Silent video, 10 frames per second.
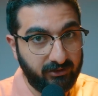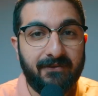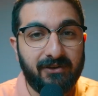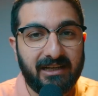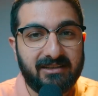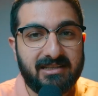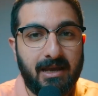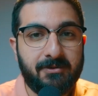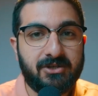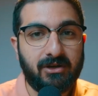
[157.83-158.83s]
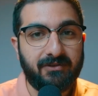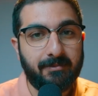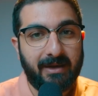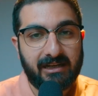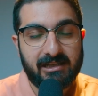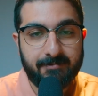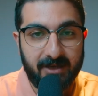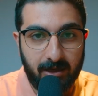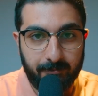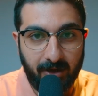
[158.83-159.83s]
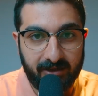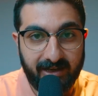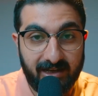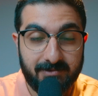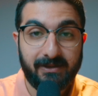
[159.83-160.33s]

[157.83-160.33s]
If you like this episode of the Medical Speaking podcast,